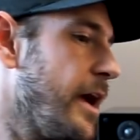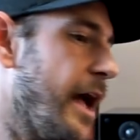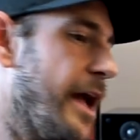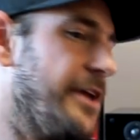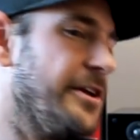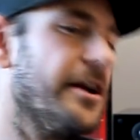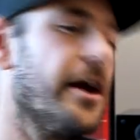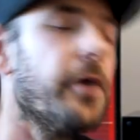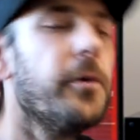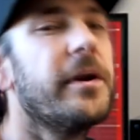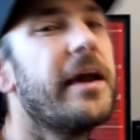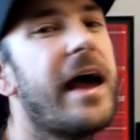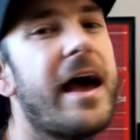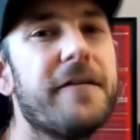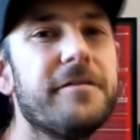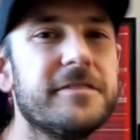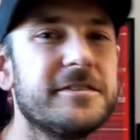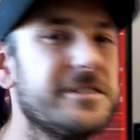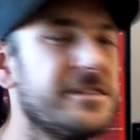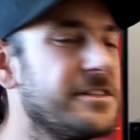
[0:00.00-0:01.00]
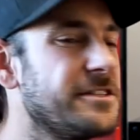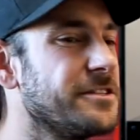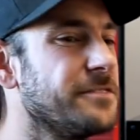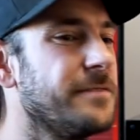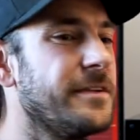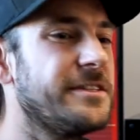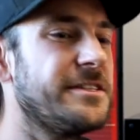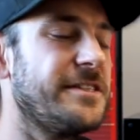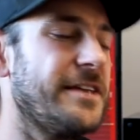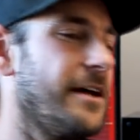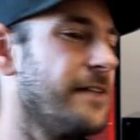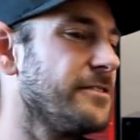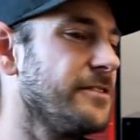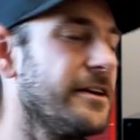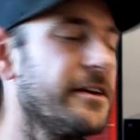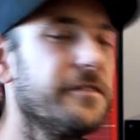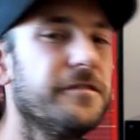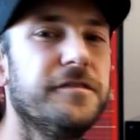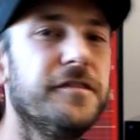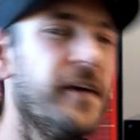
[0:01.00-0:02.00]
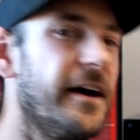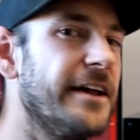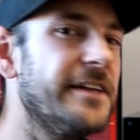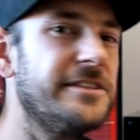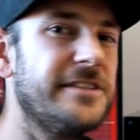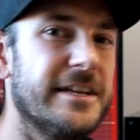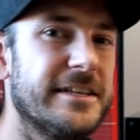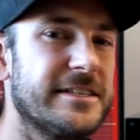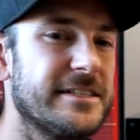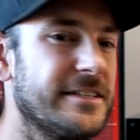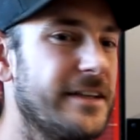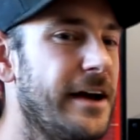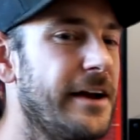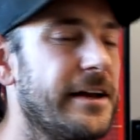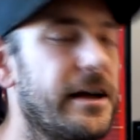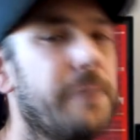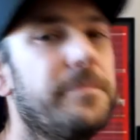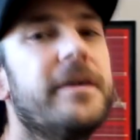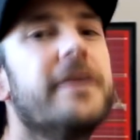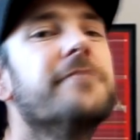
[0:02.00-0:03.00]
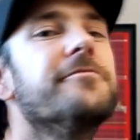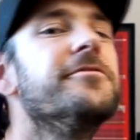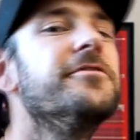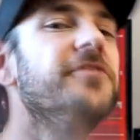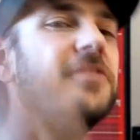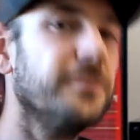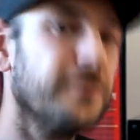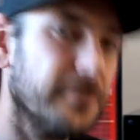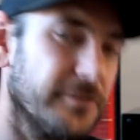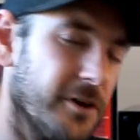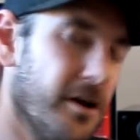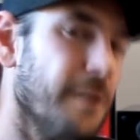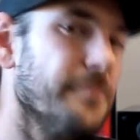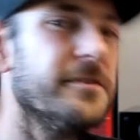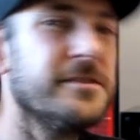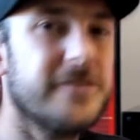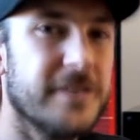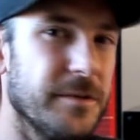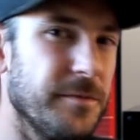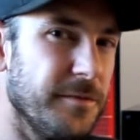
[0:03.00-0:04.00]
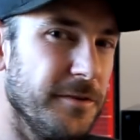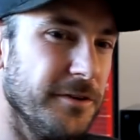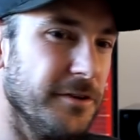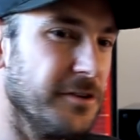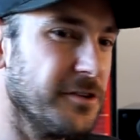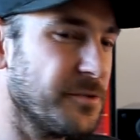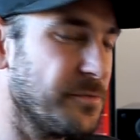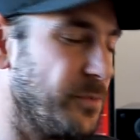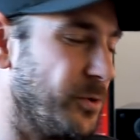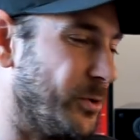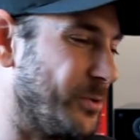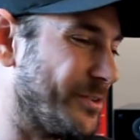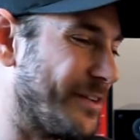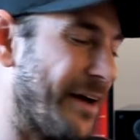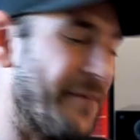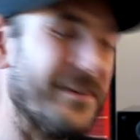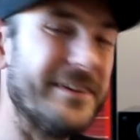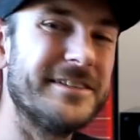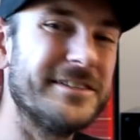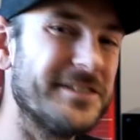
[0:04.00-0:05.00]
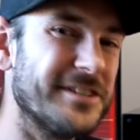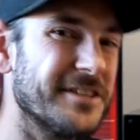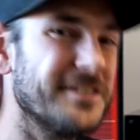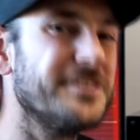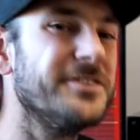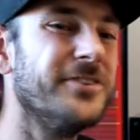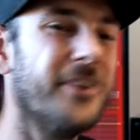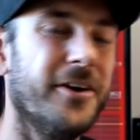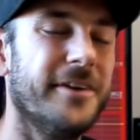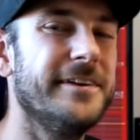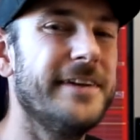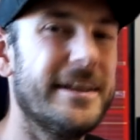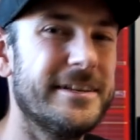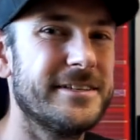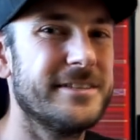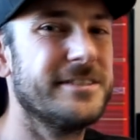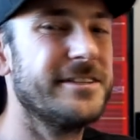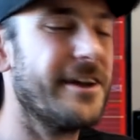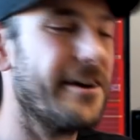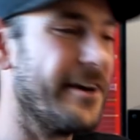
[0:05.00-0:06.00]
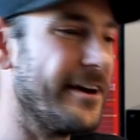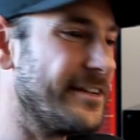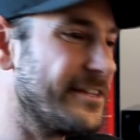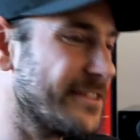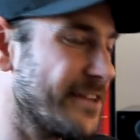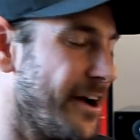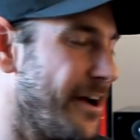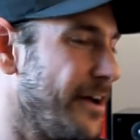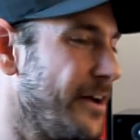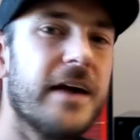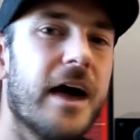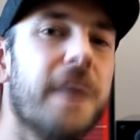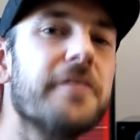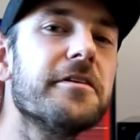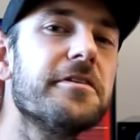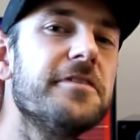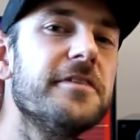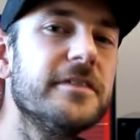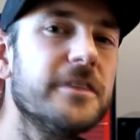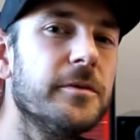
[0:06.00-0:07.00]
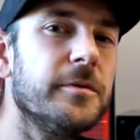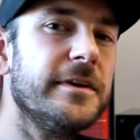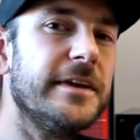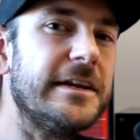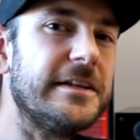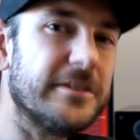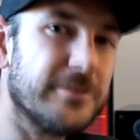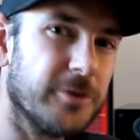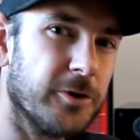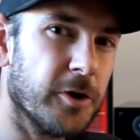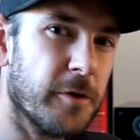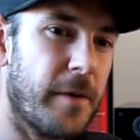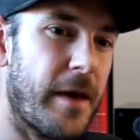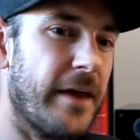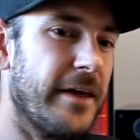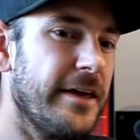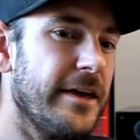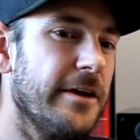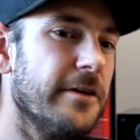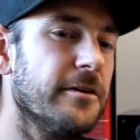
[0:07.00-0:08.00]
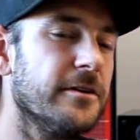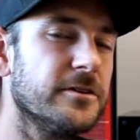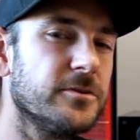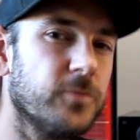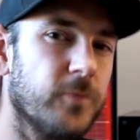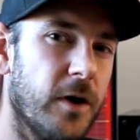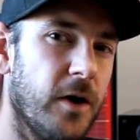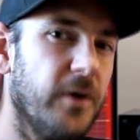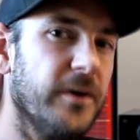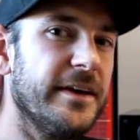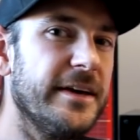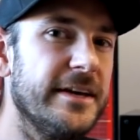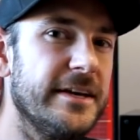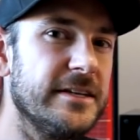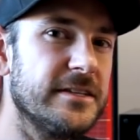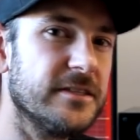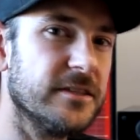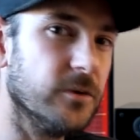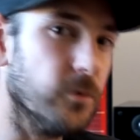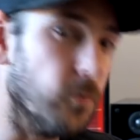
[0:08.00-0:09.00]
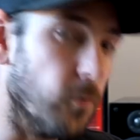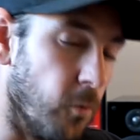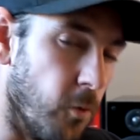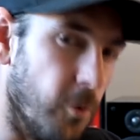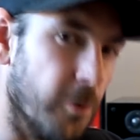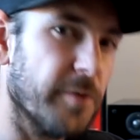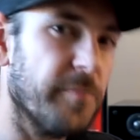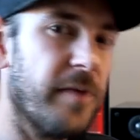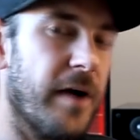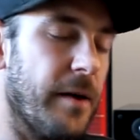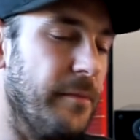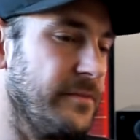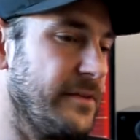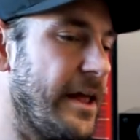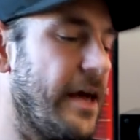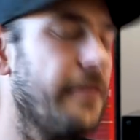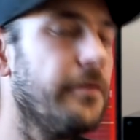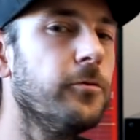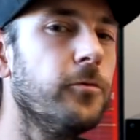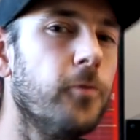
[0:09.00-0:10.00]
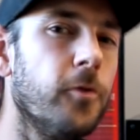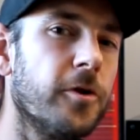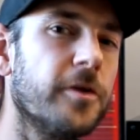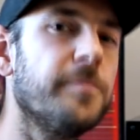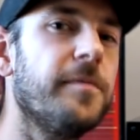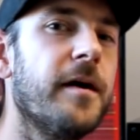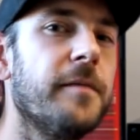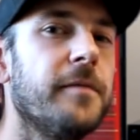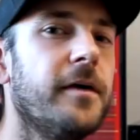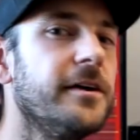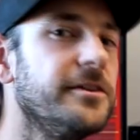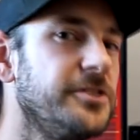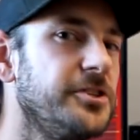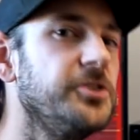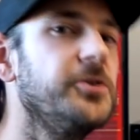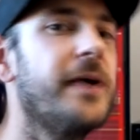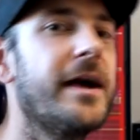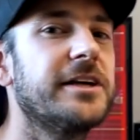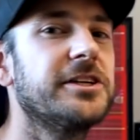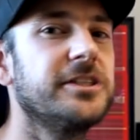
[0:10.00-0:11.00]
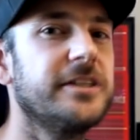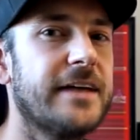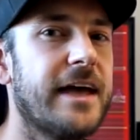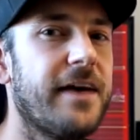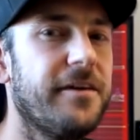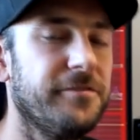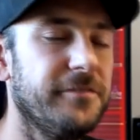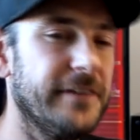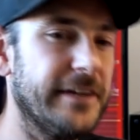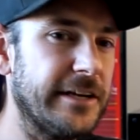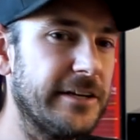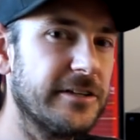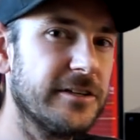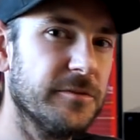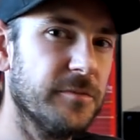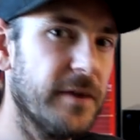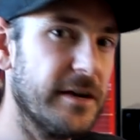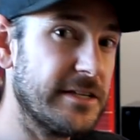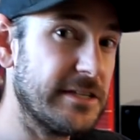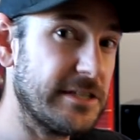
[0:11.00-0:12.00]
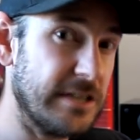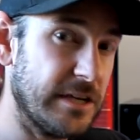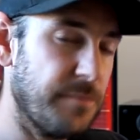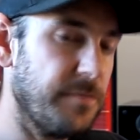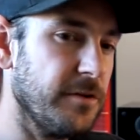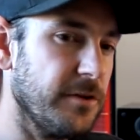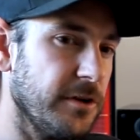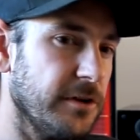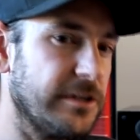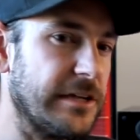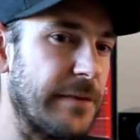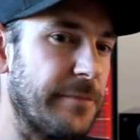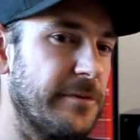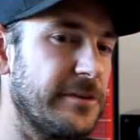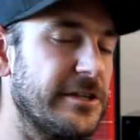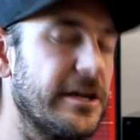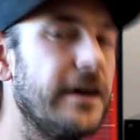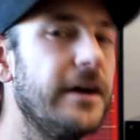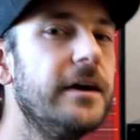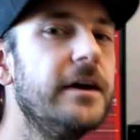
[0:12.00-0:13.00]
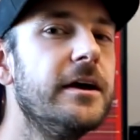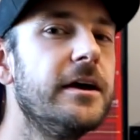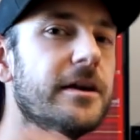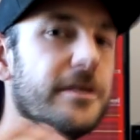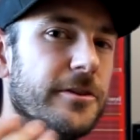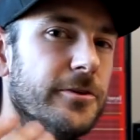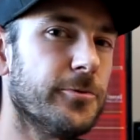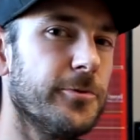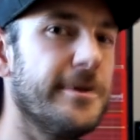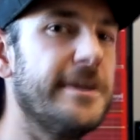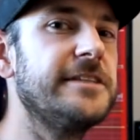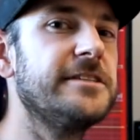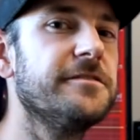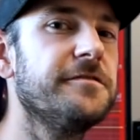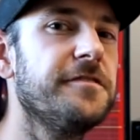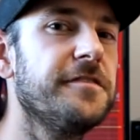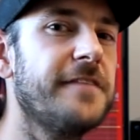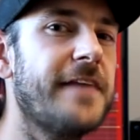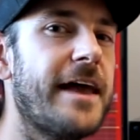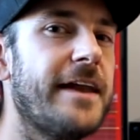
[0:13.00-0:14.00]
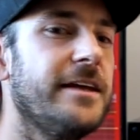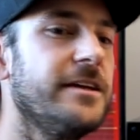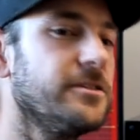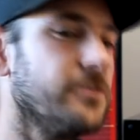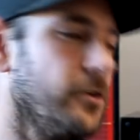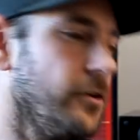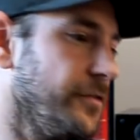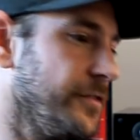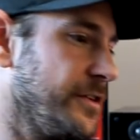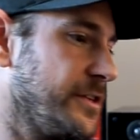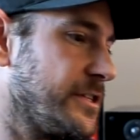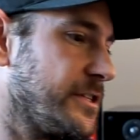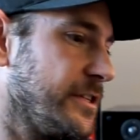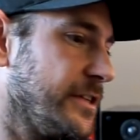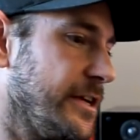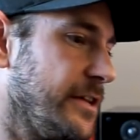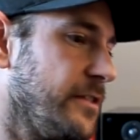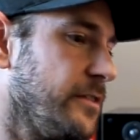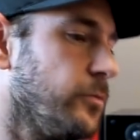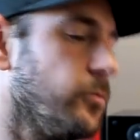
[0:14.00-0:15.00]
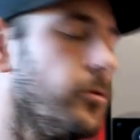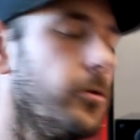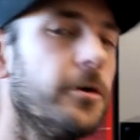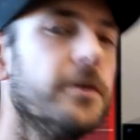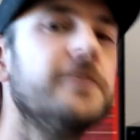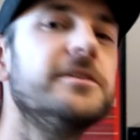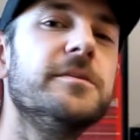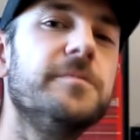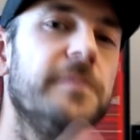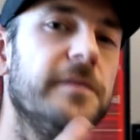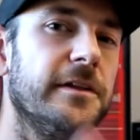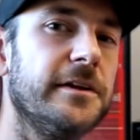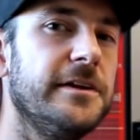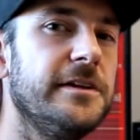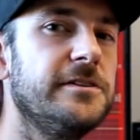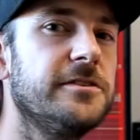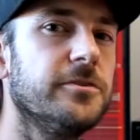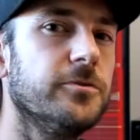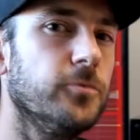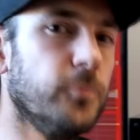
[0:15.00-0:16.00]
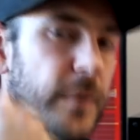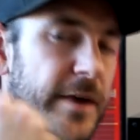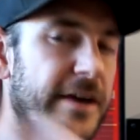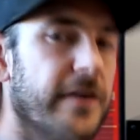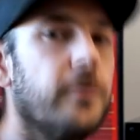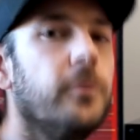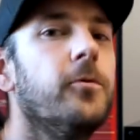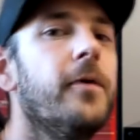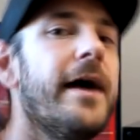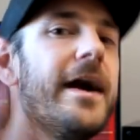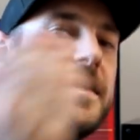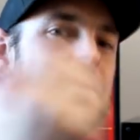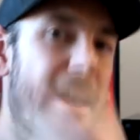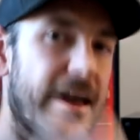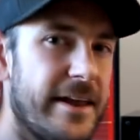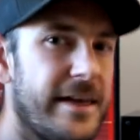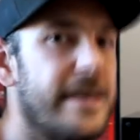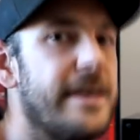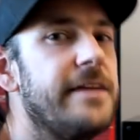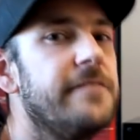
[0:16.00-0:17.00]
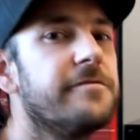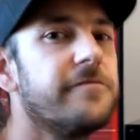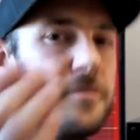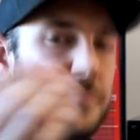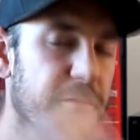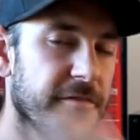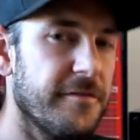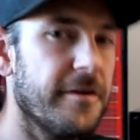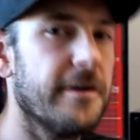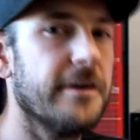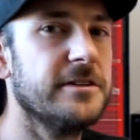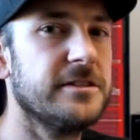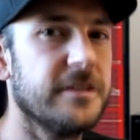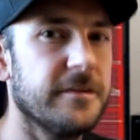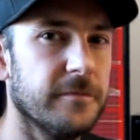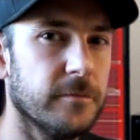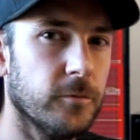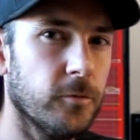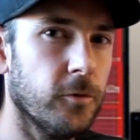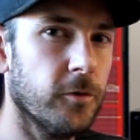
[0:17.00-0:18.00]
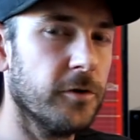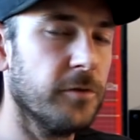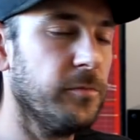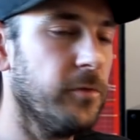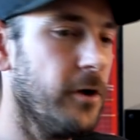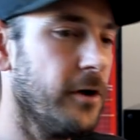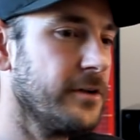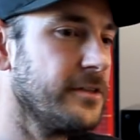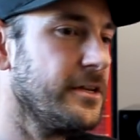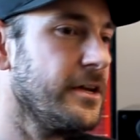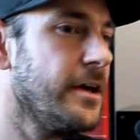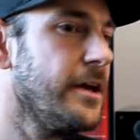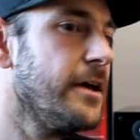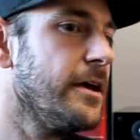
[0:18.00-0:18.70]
And you don't want to have a system that sounds like a fighter jet starting up every single time the CPU spools up. It's just not necessary. So the other thing that we need to talk about here as well is the water pump. Now, the water pump I do actually have linked to my CPU temperature. The reason for that is obviously the water's ability to wick away that heat from the various different water blocks.